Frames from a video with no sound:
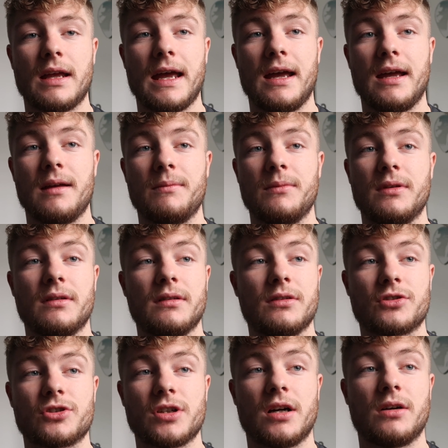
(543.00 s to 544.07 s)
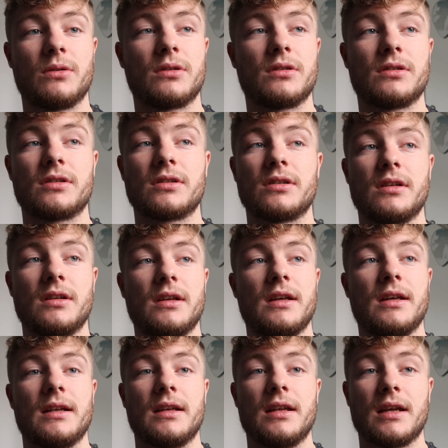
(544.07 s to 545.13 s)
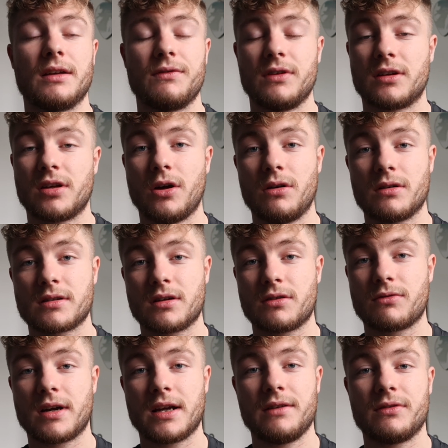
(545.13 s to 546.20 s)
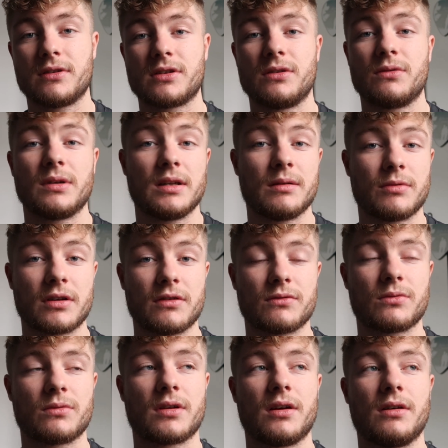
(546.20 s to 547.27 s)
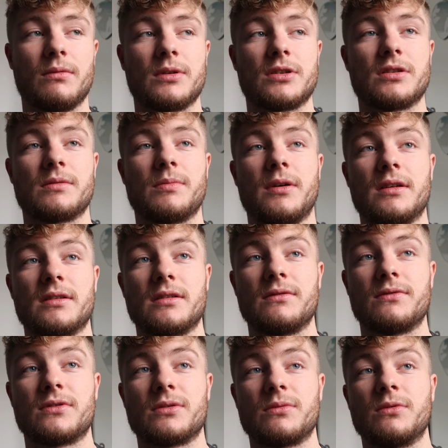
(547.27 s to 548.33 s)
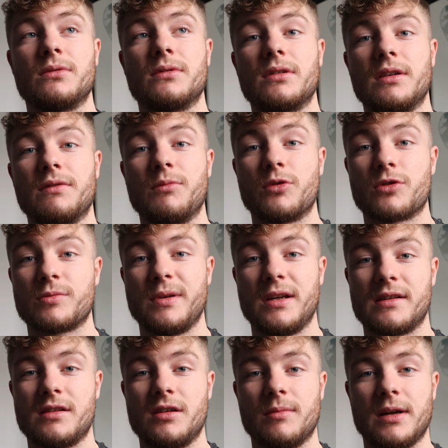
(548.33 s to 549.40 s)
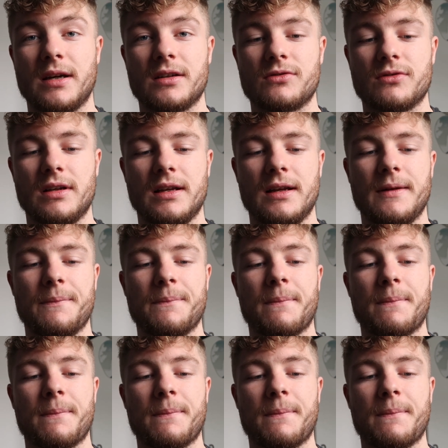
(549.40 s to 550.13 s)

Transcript: Your showers. They give you towels on arrival, so you don't need to bring your own towel, which is a positive. So you have more space in your bags, really.